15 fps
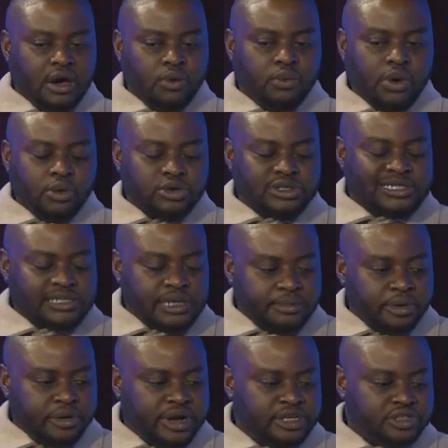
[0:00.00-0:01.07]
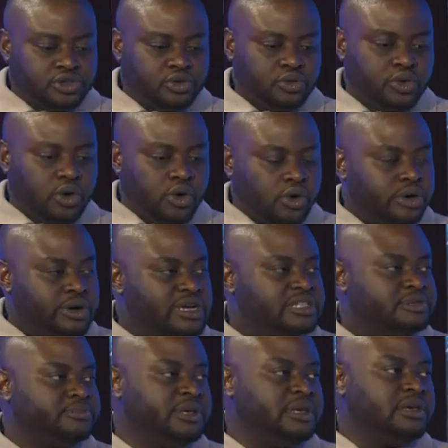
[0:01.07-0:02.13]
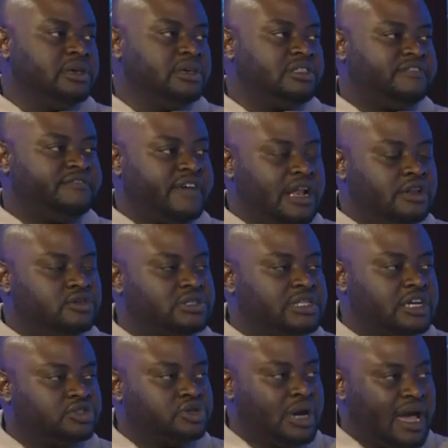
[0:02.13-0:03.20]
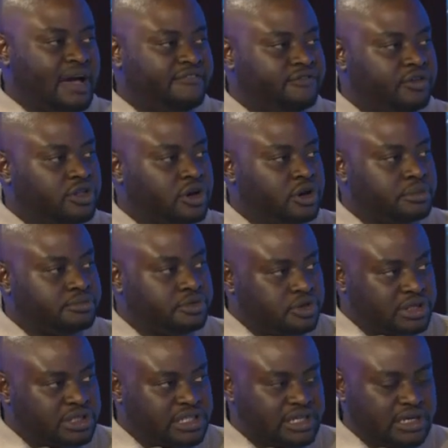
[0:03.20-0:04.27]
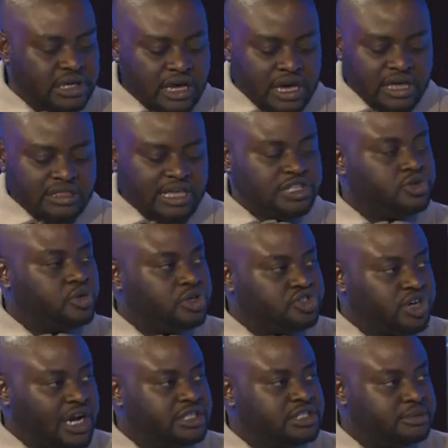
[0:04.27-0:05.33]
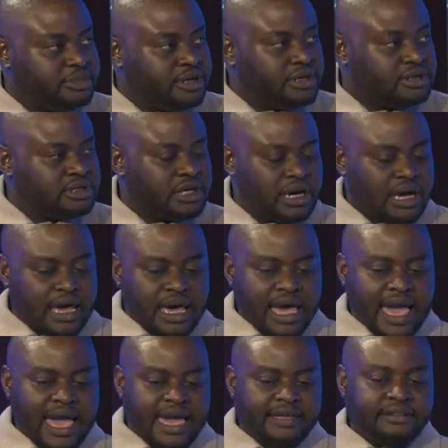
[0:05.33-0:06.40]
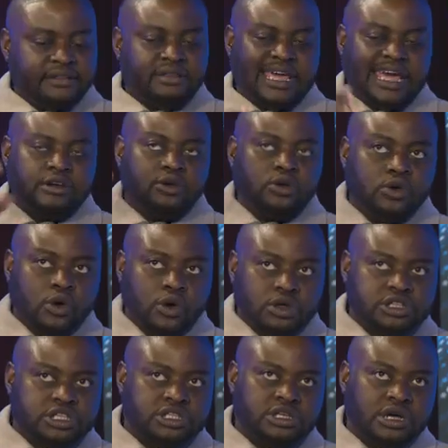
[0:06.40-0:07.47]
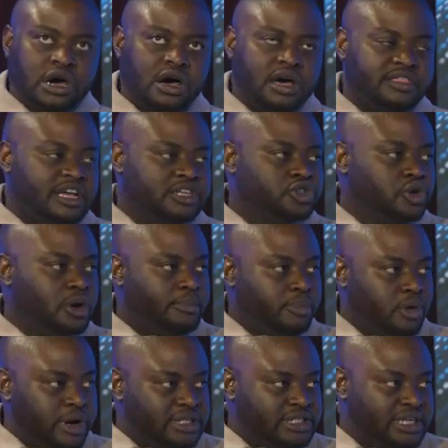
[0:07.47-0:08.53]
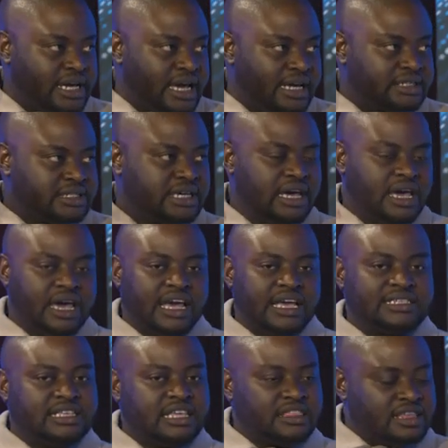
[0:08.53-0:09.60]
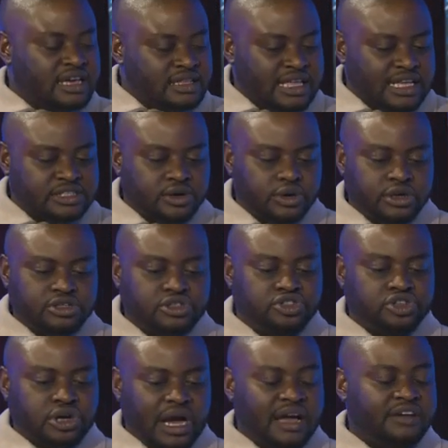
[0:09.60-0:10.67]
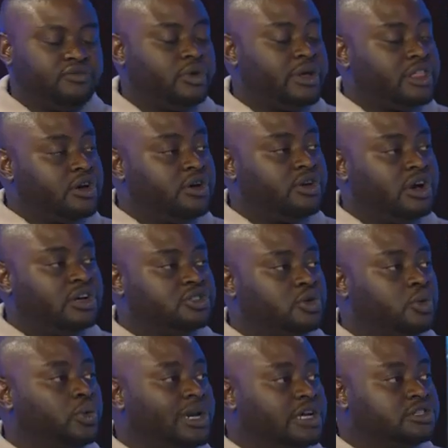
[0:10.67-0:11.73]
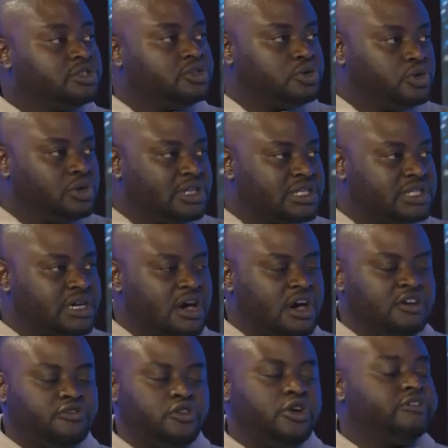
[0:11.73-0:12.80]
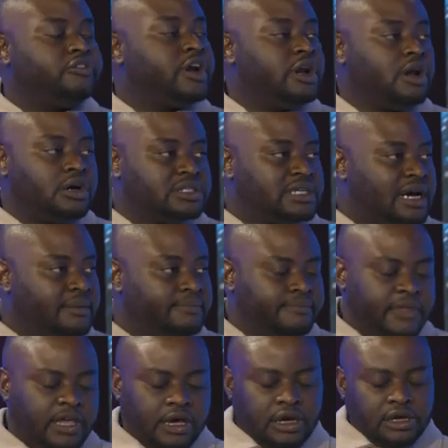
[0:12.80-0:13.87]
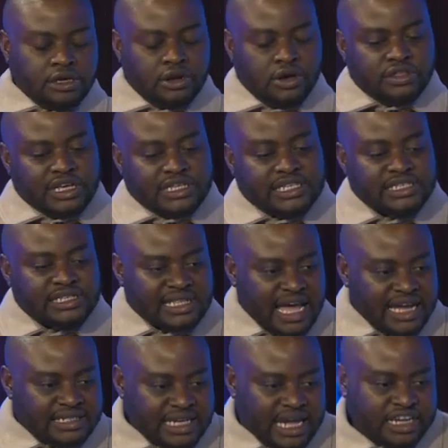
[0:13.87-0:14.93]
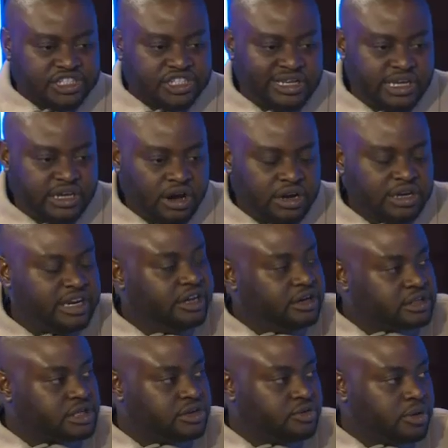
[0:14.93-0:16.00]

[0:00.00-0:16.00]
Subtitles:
what will separate you will always be the values that you have for the community that you are trying to build. And that North Star that you are pointing at is the thing that's going to drive whether or not you're willing to do this for a very long time. There's a stat actually on Nielsen